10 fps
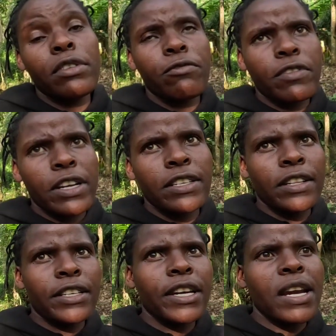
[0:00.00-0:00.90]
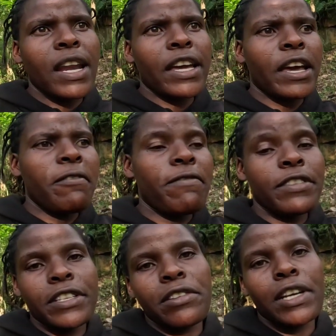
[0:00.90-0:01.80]
new friends in the channel like every
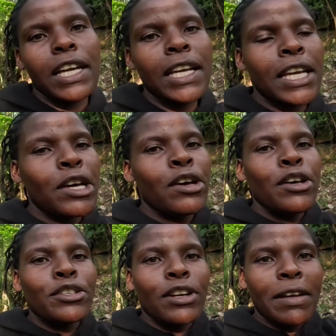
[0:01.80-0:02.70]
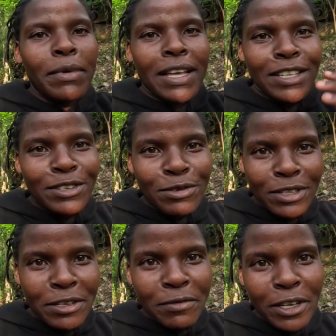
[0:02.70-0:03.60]
single day so let me just do
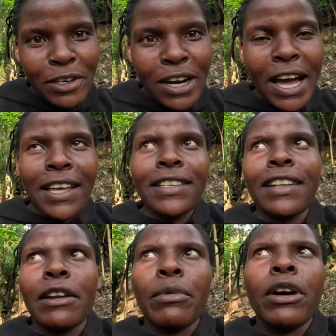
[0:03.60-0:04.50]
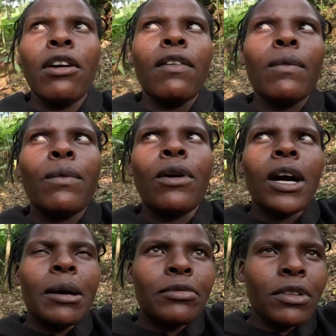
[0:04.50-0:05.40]
this video guys and then we go
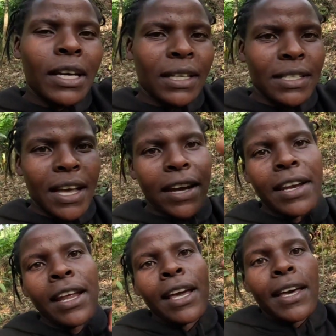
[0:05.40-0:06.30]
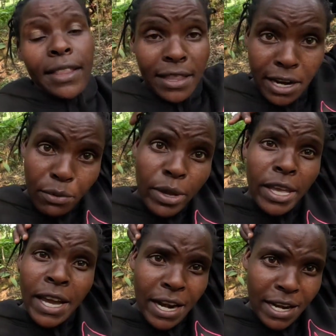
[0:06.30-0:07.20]
walk up to the other side then
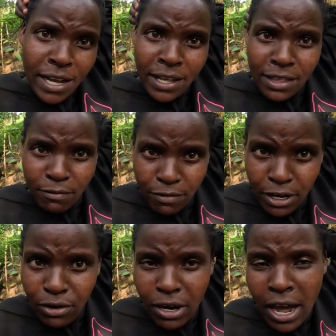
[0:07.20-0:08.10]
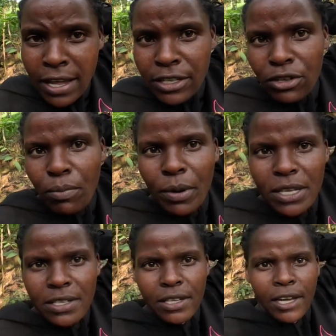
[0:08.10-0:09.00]
we end the video guys so
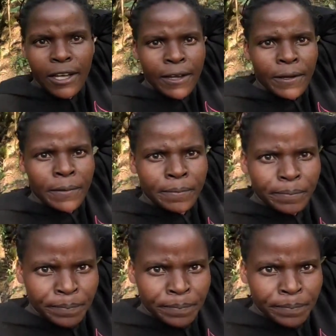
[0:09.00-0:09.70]
please um,